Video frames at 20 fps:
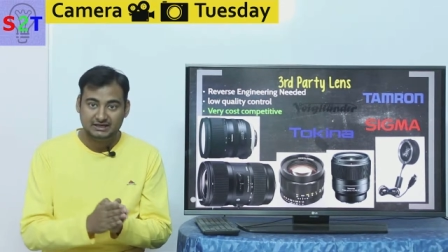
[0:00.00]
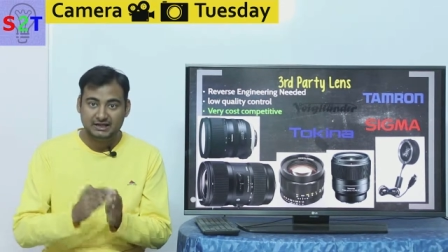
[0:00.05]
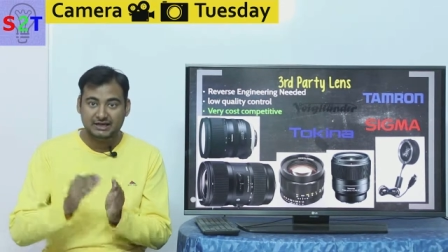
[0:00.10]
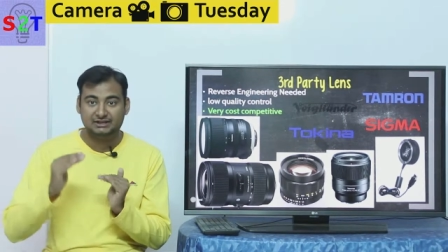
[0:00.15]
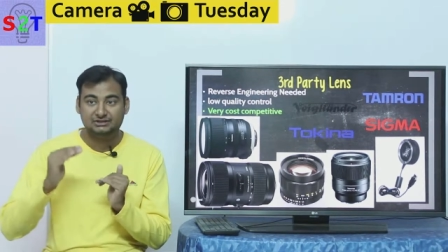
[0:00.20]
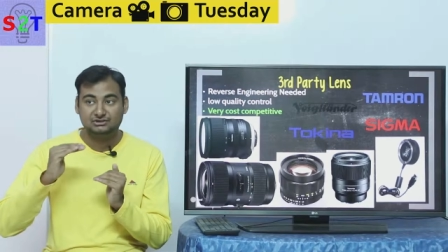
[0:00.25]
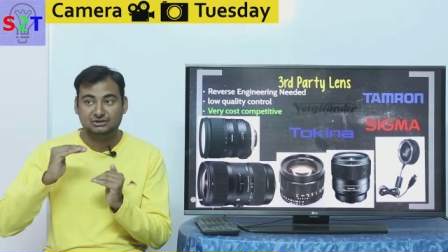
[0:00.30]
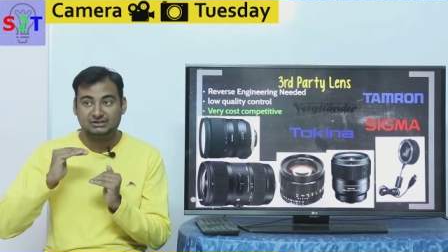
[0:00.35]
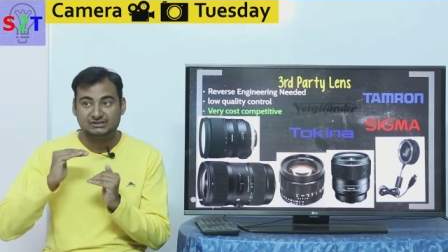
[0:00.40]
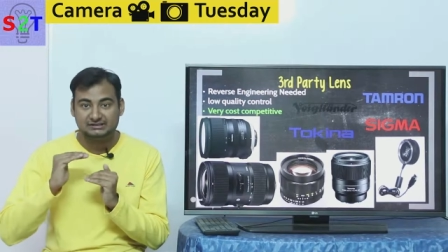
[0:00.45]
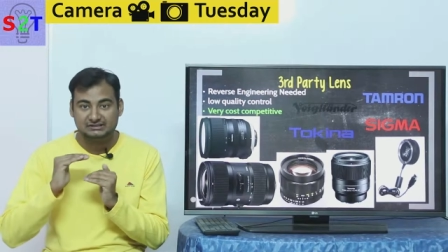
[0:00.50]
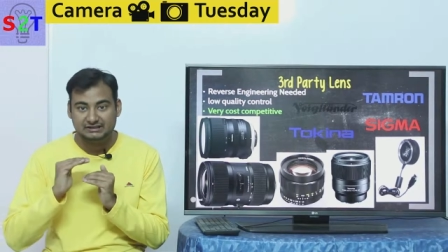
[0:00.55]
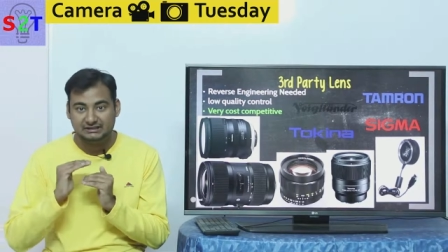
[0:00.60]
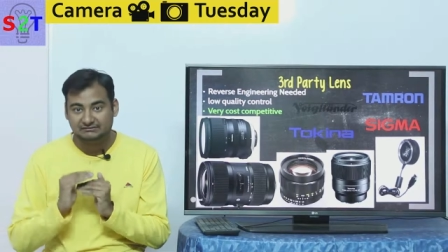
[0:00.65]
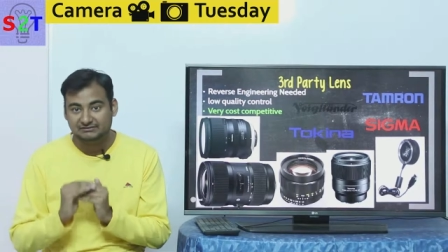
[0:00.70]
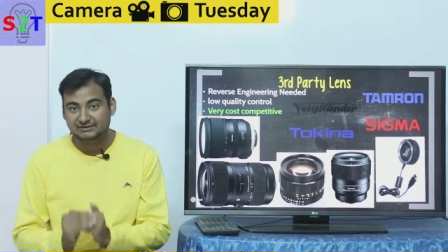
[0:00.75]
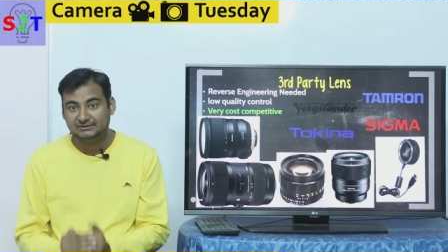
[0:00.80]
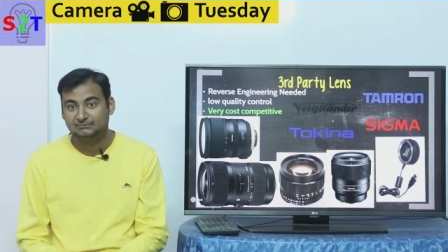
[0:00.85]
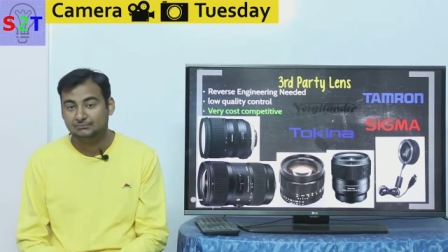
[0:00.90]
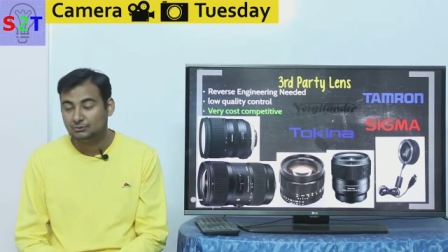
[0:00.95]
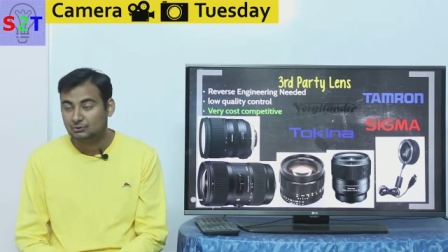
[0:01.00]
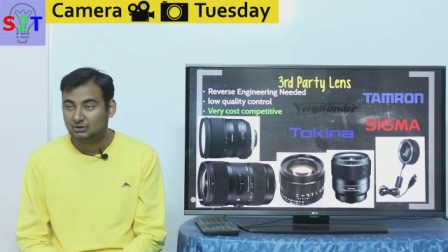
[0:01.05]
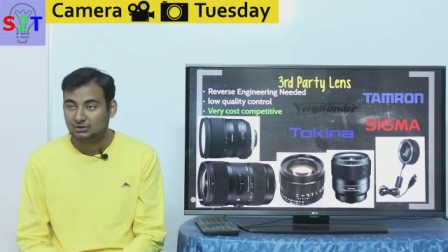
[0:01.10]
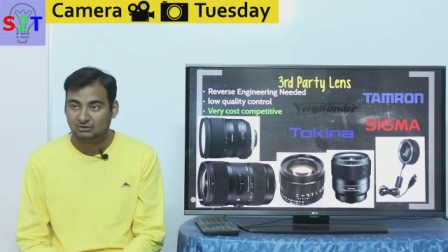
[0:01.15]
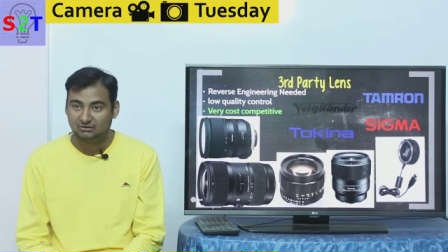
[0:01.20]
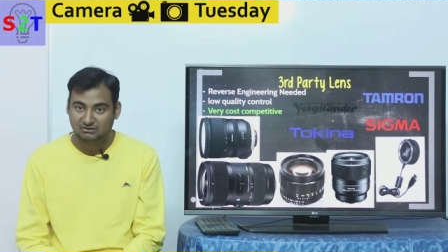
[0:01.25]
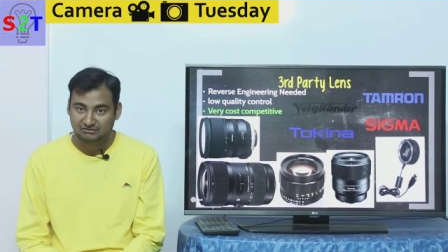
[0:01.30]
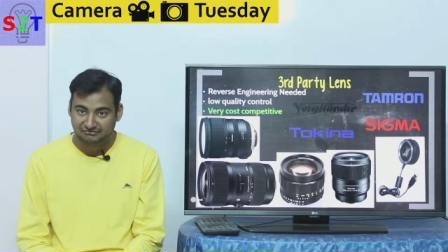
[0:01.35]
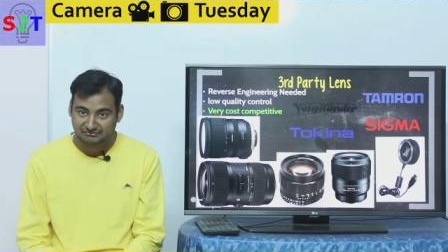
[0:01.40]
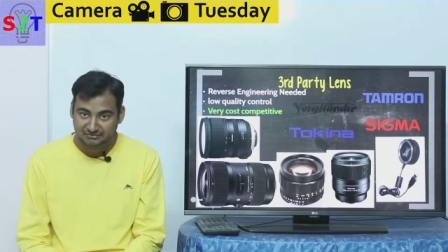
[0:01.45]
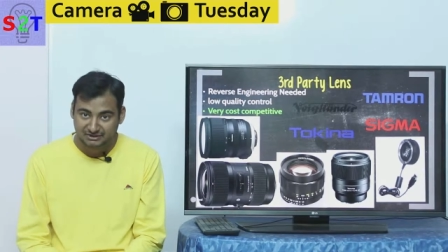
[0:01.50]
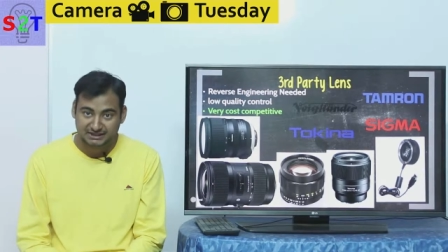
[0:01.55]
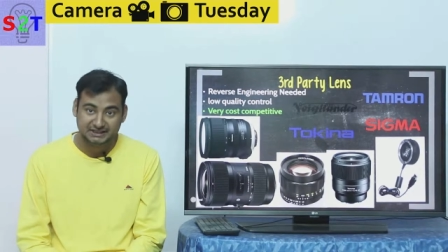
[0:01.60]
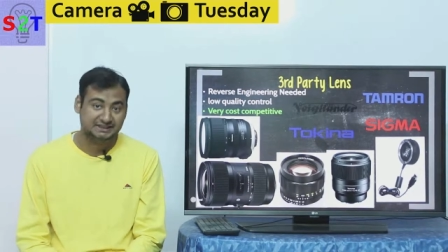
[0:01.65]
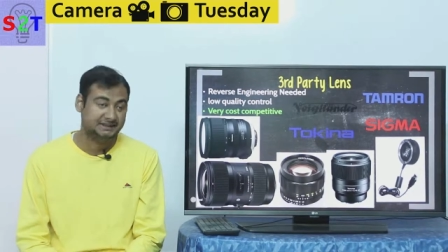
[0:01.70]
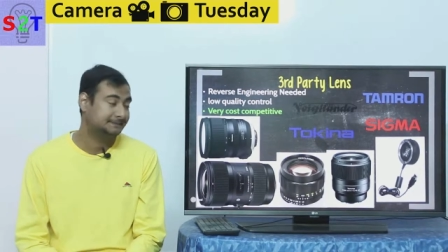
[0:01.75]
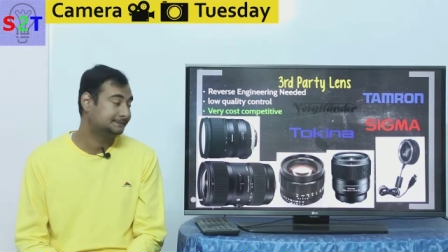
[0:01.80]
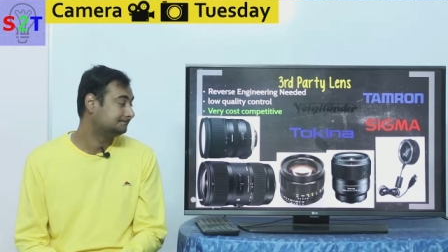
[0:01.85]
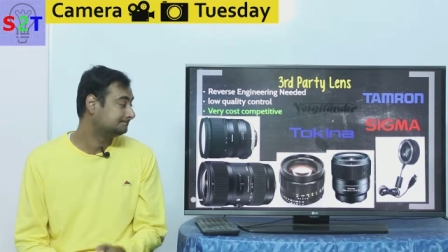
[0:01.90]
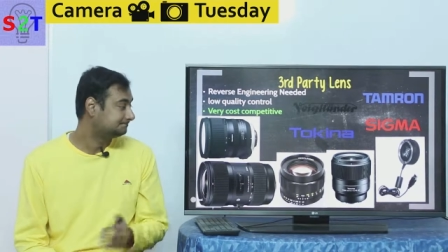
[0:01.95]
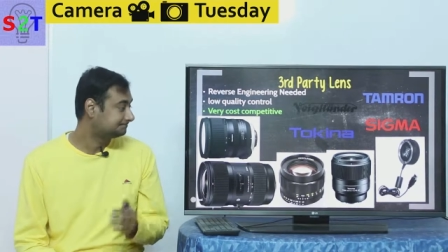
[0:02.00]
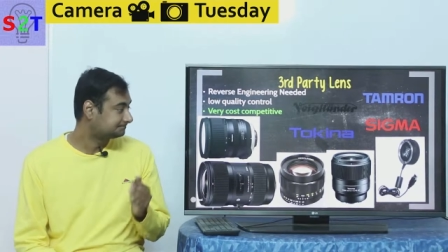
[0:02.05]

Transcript: and you are saving boatload of money